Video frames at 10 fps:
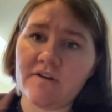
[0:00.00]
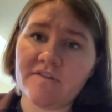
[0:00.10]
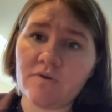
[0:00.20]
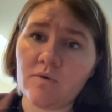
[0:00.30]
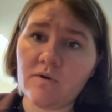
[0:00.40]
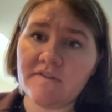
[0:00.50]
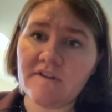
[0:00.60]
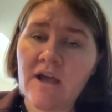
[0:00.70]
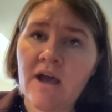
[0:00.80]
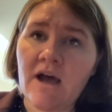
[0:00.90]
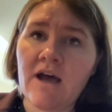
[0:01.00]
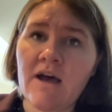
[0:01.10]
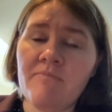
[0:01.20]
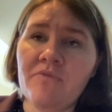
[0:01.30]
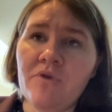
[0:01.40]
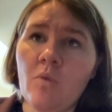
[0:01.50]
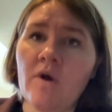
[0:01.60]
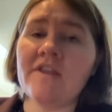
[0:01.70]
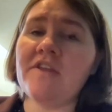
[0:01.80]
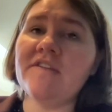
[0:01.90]
and our schools um,
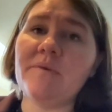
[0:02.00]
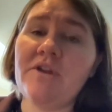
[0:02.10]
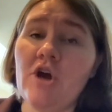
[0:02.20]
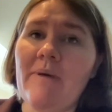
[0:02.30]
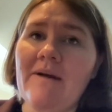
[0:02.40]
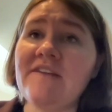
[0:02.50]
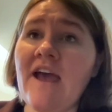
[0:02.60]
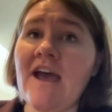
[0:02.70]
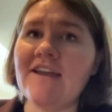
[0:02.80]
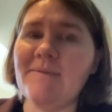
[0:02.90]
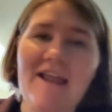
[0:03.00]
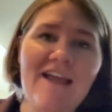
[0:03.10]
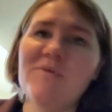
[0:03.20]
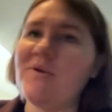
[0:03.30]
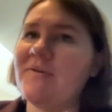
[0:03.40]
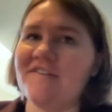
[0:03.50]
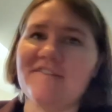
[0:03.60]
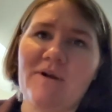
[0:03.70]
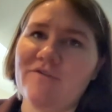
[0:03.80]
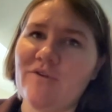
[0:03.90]
one of the things that we know about tech i mean anyone who has
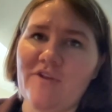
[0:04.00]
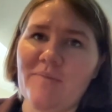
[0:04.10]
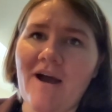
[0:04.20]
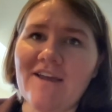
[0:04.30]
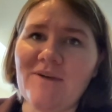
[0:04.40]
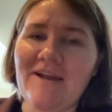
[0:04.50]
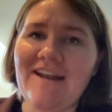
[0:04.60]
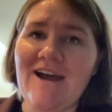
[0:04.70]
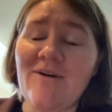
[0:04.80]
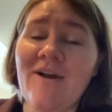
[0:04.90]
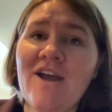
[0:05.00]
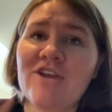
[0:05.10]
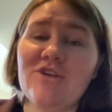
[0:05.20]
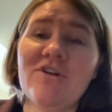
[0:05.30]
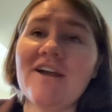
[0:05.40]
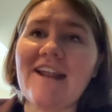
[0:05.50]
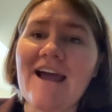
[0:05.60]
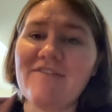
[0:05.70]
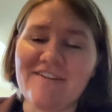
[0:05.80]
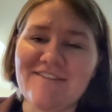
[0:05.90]
a smartphone in their pocket right now you're not going to
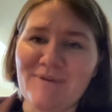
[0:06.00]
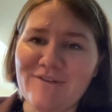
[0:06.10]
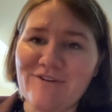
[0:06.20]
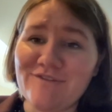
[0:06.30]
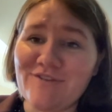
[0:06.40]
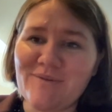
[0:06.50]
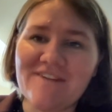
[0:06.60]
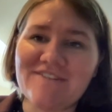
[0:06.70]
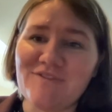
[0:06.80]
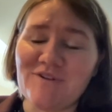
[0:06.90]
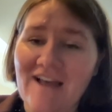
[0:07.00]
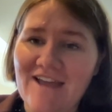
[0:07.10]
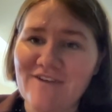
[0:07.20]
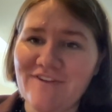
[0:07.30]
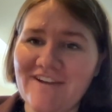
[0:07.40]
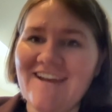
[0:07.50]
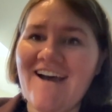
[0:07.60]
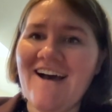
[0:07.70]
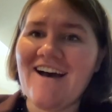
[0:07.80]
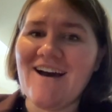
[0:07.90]
have that smartphone for the rest of your life
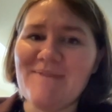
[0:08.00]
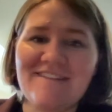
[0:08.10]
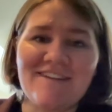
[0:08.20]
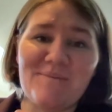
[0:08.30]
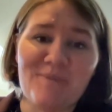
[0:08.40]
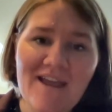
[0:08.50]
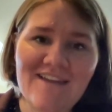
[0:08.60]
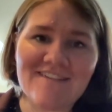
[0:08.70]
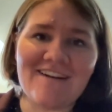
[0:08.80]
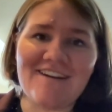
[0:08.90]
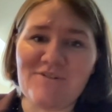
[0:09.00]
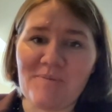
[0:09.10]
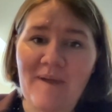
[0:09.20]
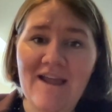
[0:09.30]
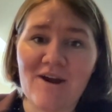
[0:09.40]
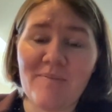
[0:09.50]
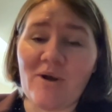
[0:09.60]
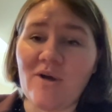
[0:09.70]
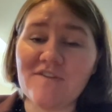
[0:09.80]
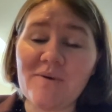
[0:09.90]
um, it's going to break it's going to need repair but
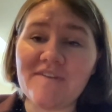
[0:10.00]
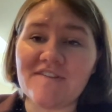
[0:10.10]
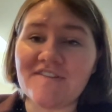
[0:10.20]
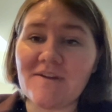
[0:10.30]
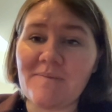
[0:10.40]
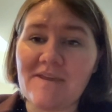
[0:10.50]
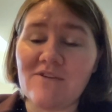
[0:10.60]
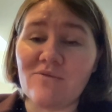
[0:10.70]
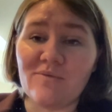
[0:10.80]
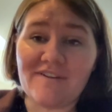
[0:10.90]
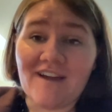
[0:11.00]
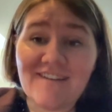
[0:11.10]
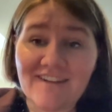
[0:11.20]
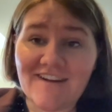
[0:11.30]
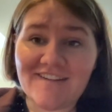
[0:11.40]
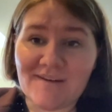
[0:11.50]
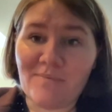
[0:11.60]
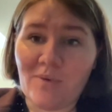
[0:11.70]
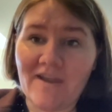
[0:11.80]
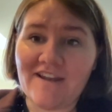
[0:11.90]
also it's just going to be redundant at some
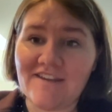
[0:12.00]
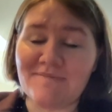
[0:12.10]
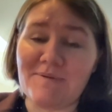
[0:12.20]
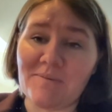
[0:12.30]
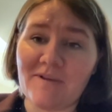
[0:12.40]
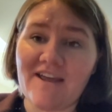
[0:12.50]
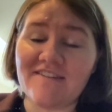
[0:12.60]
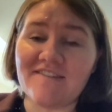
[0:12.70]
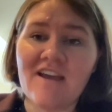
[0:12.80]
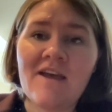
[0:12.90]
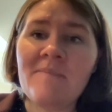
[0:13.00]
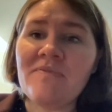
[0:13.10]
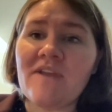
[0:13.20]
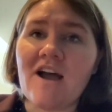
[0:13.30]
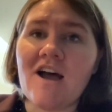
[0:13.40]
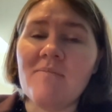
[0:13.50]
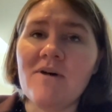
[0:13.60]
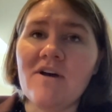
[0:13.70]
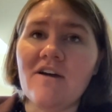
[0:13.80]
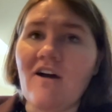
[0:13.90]
point it needs to be replaced um,
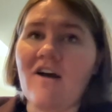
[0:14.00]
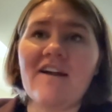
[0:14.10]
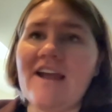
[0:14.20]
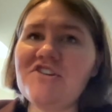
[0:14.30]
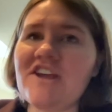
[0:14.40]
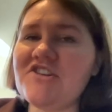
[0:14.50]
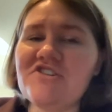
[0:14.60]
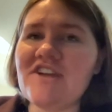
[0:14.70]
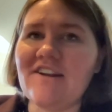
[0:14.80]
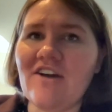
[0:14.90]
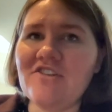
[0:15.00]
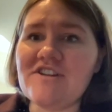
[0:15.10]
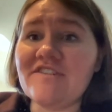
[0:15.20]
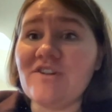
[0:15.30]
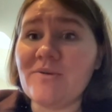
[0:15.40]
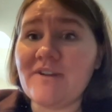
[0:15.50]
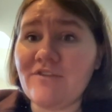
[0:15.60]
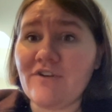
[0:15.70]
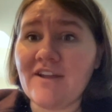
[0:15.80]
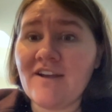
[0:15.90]
our education technology is no
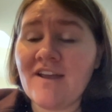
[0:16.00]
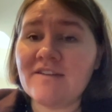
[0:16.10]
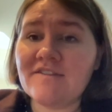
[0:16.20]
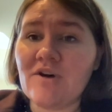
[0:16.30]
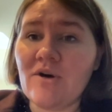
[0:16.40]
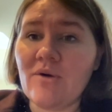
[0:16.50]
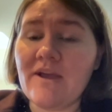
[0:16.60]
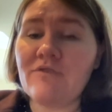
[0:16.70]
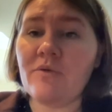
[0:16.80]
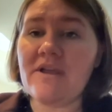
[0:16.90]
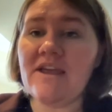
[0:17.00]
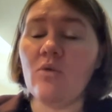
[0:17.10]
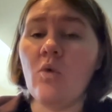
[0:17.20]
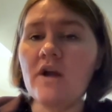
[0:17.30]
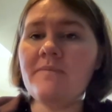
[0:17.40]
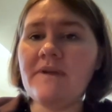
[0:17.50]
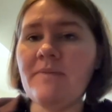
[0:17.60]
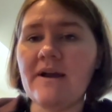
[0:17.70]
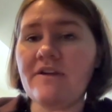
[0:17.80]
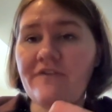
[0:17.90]
different so if we get one big
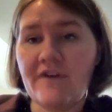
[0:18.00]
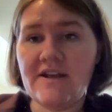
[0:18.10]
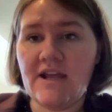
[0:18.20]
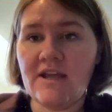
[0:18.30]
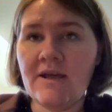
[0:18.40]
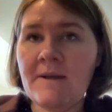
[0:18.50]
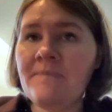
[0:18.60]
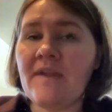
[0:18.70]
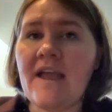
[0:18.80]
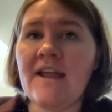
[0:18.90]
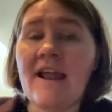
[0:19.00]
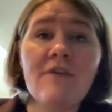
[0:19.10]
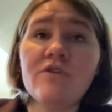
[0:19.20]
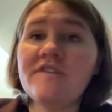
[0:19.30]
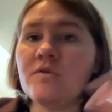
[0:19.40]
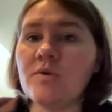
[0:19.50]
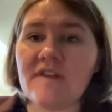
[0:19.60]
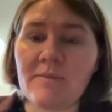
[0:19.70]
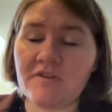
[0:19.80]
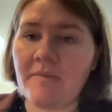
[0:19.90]
bucket of funding and every school is
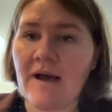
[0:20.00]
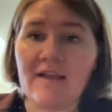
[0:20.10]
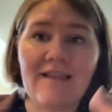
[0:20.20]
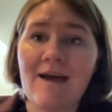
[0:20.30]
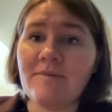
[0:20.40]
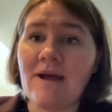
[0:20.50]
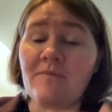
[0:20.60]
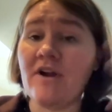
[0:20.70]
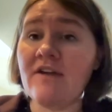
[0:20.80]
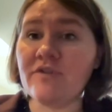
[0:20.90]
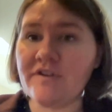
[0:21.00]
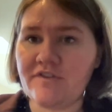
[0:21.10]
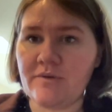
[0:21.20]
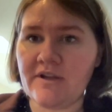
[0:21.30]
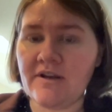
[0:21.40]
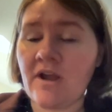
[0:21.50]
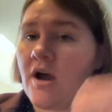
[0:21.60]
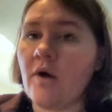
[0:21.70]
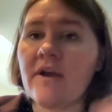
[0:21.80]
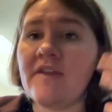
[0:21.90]
able to buy a laptop for every student
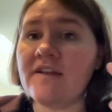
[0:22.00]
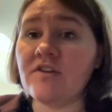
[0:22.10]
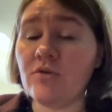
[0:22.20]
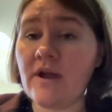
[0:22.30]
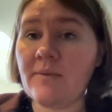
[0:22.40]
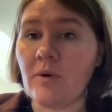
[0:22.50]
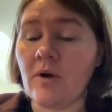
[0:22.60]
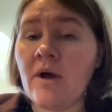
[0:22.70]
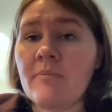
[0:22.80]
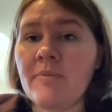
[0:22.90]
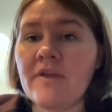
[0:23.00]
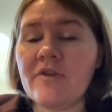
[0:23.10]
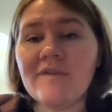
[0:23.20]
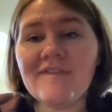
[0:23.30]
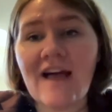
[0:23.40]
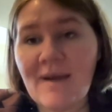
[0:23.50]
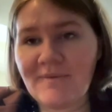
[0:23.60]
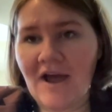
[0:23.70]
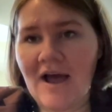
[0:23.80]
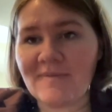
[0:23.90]
Okay, that's incredible. But those
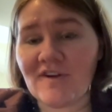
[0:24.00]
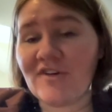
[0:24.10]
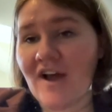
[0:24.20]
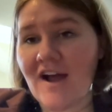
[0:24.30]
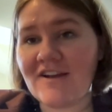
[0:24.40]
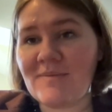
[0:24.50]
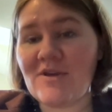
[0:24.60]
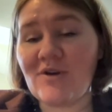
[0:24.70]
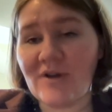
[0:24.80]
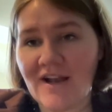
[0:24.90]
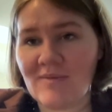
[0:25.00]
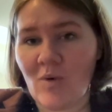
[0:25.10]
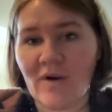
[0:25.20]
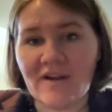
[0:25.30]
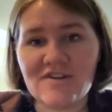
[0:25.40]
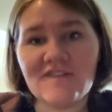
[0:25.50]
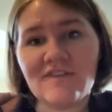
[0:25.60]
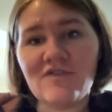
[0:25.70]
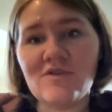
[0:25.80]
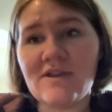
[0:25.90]
laptops are not going to be good anymore in just
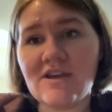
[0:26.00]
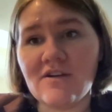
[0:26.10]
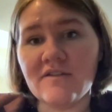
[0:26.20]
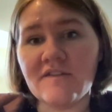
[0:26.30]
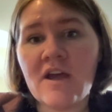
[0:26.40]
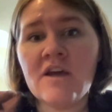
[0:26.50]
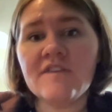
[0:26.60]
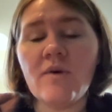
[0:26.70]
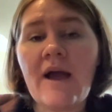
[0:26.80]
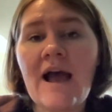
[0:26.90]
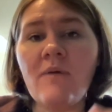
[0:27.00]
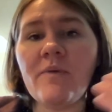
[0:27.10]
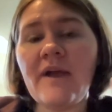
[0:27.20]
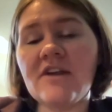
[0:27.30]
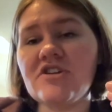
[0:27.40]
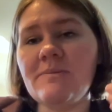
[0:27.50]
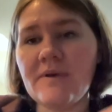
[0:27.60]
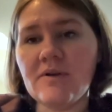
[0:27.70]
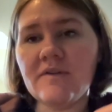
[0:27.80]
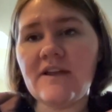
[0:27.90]
a few years. So, how are we actually
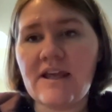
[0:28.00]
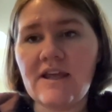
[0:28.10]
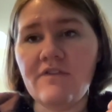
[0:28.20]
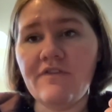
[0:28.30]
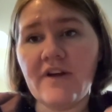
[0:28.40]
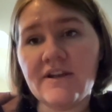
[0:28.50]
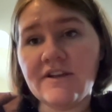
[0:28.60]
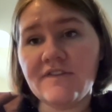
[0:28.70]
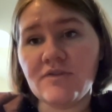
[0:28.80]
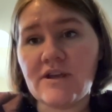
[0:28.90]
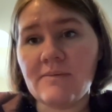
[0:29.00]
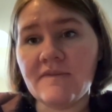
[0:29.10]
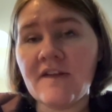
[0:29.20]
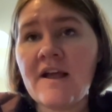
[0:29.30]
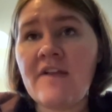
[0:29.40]
building in funding streams